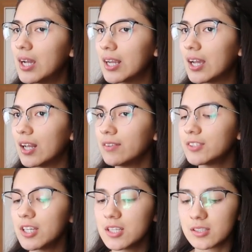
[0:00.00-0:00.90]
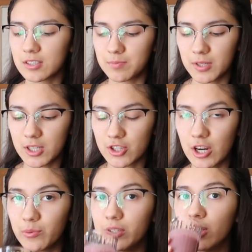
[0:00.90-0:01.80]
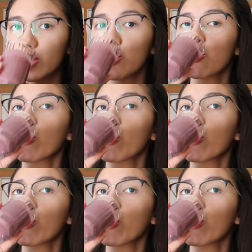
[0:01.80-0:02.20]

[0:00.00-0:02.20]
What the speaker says: I kind of taste the spinach, not really.